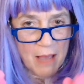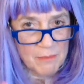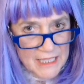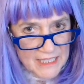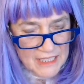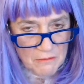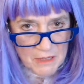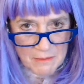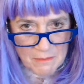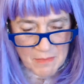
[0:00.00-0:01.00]
but I did want
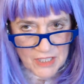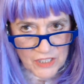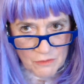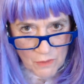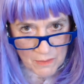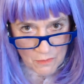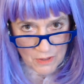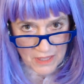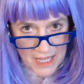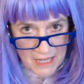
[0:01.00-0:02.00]
to mention one more
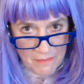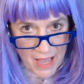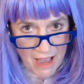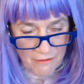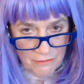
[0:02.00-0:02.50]
thing about